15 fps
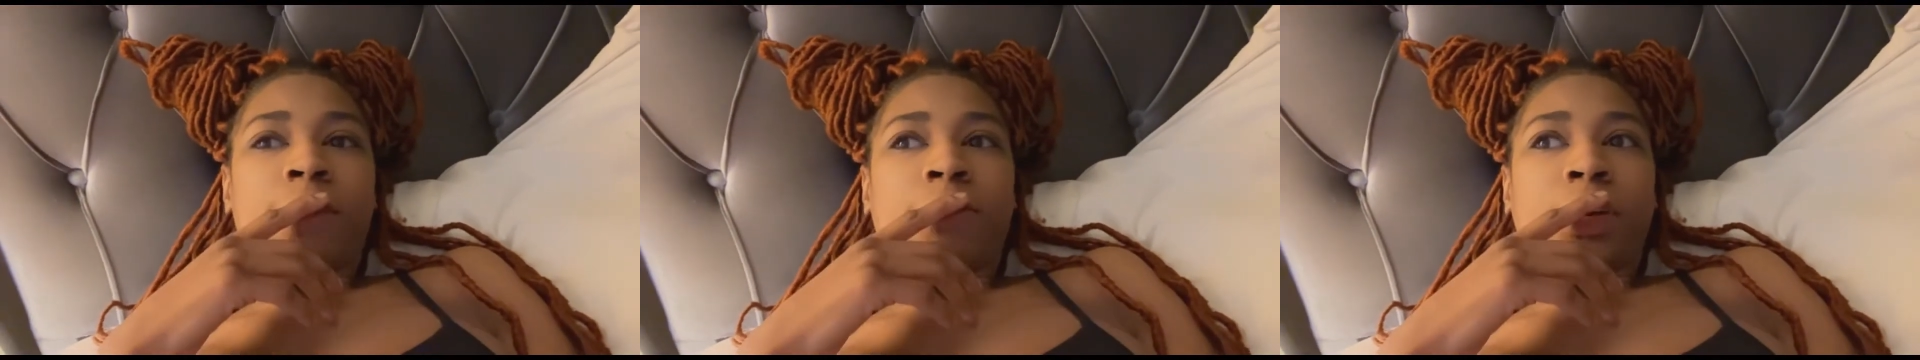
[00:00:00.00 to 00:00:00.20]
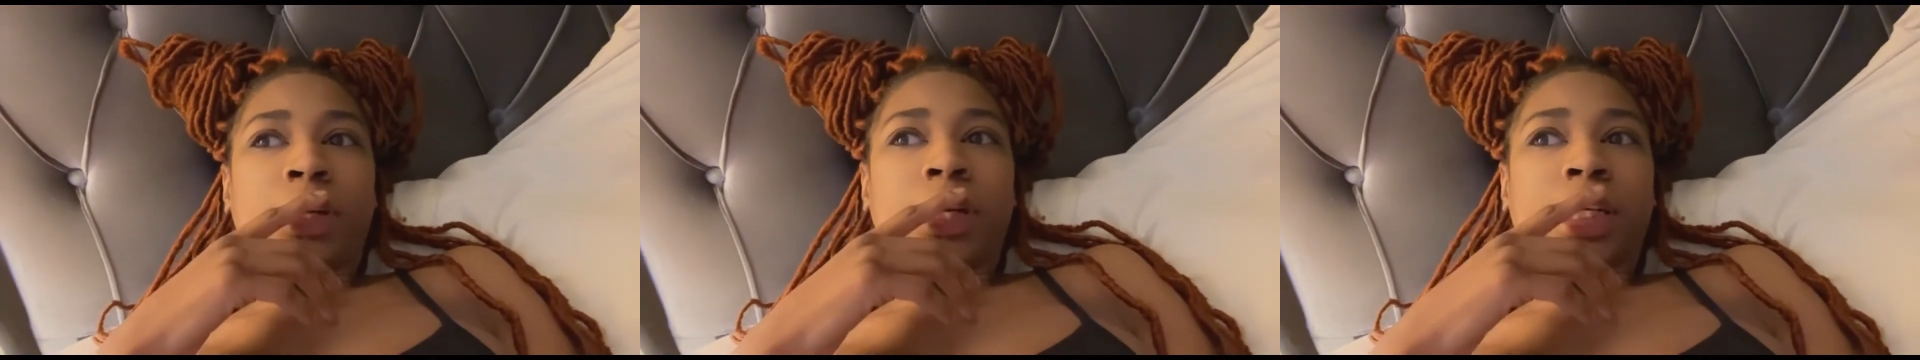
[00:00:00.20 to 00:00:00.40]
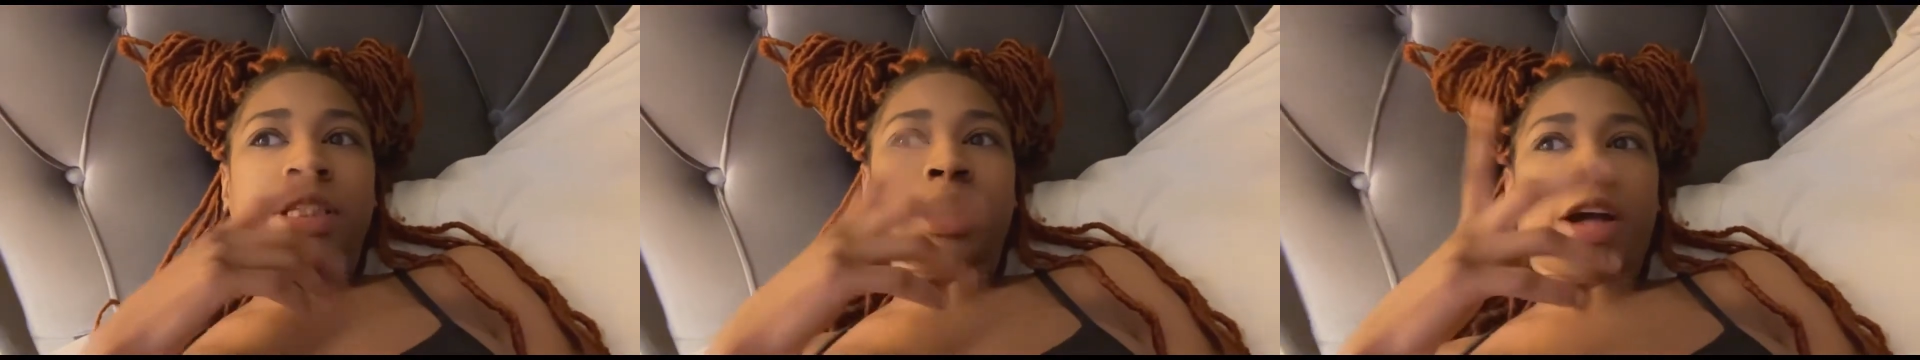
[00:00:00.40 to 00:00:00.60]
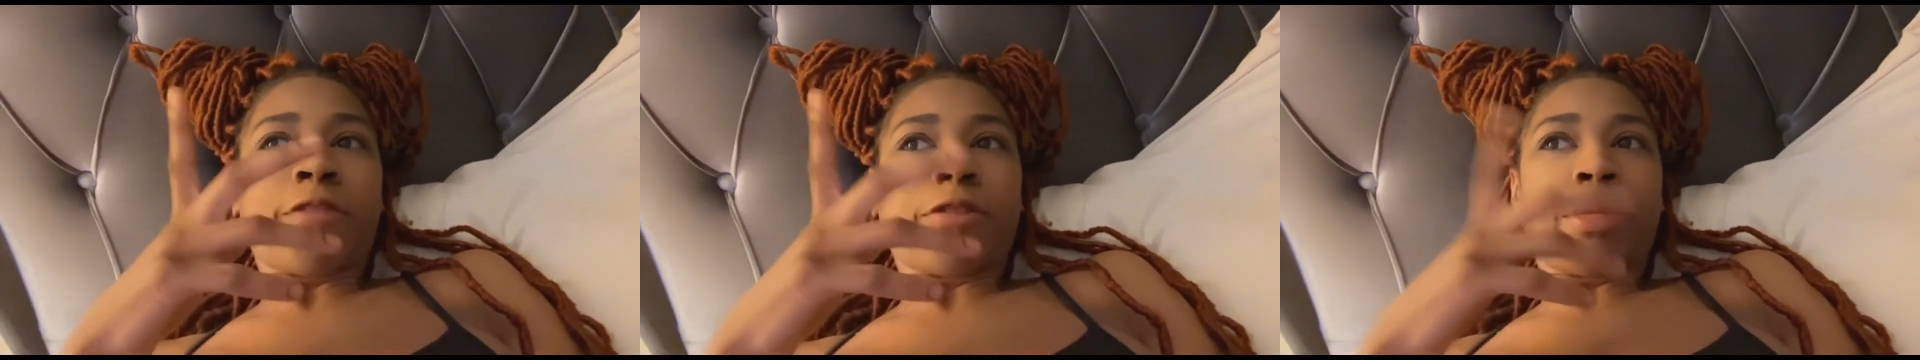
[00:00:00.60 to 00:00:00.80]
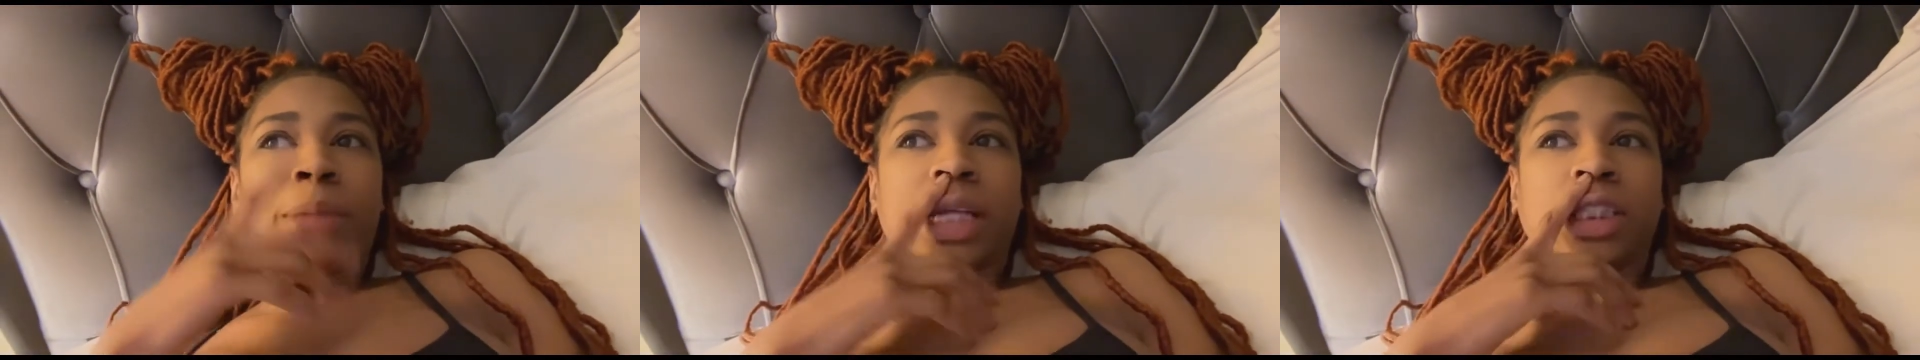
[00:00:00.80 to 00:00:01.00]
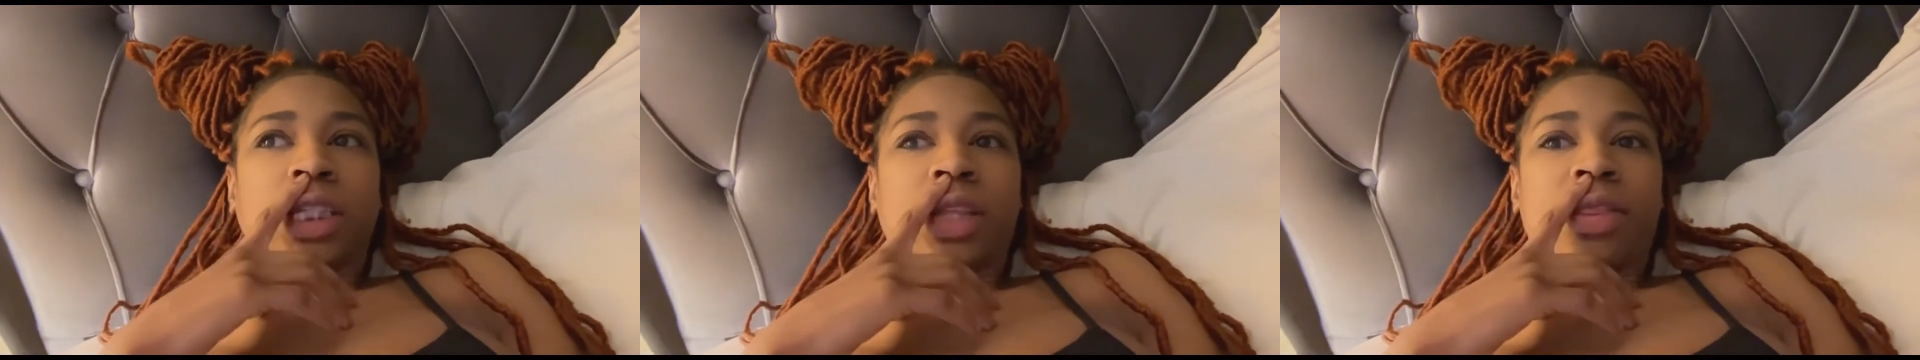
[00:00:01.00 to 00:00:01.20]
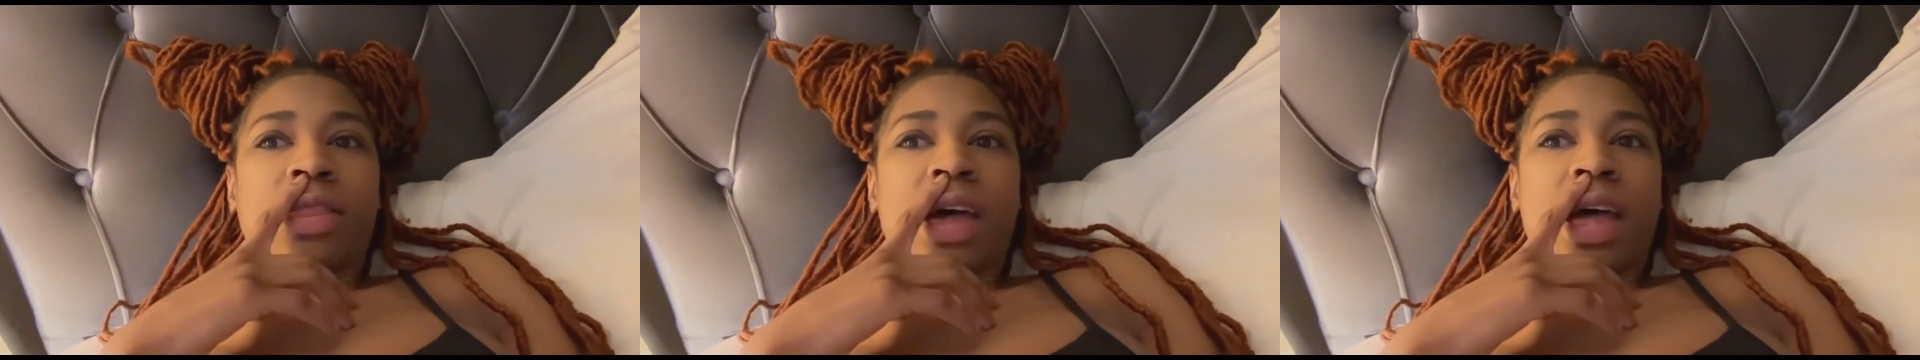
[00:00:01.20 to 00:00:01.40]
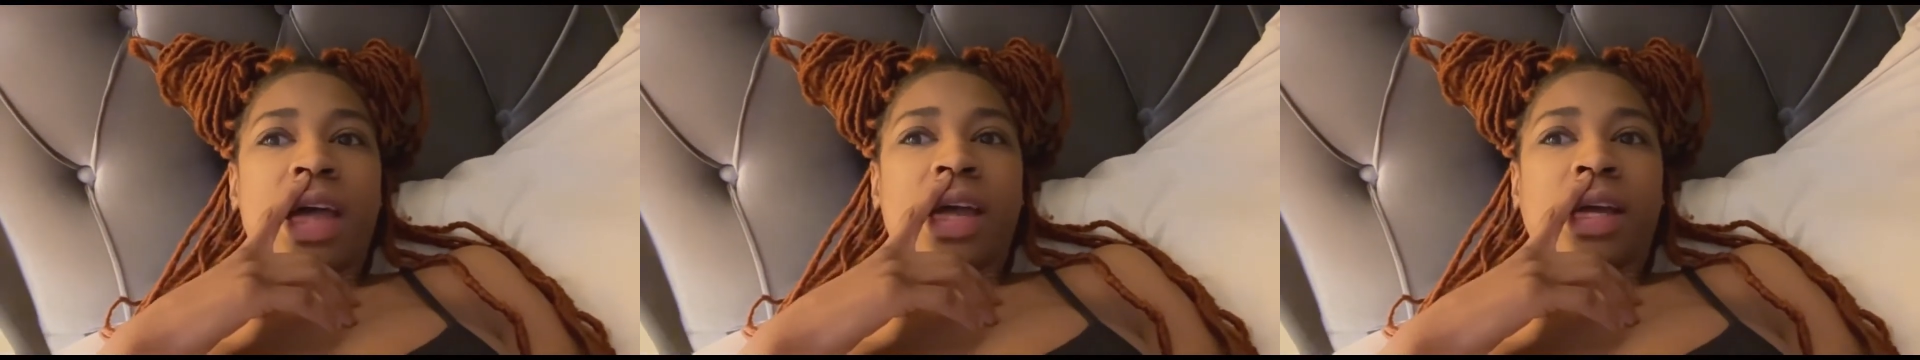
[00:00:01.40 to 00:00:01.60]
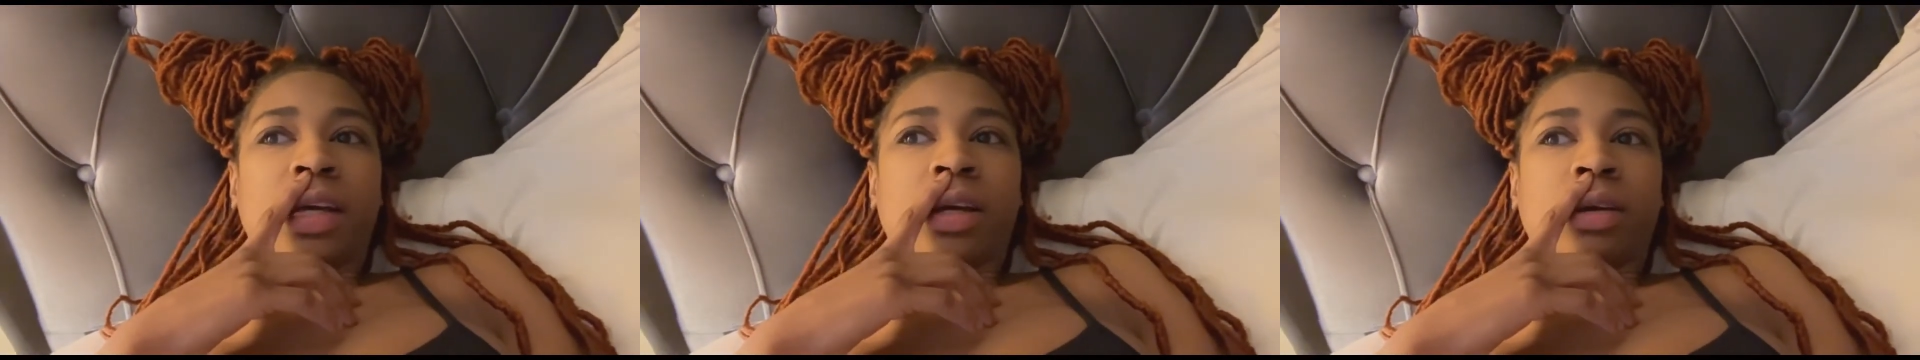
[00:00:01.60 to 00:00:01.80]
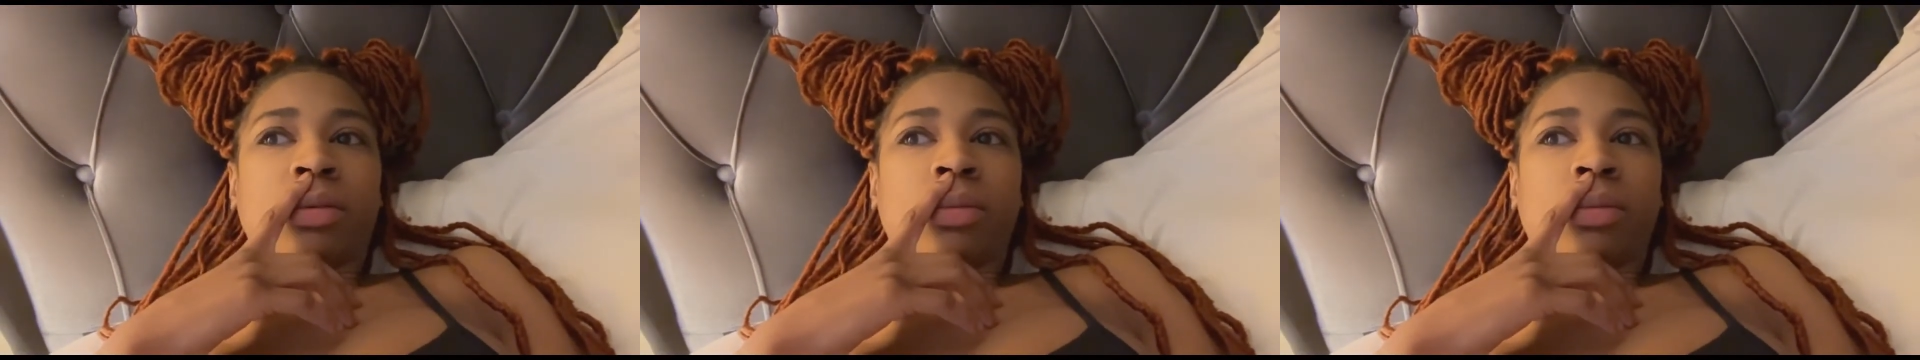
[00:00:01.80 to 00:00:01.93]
Failure is confirmation that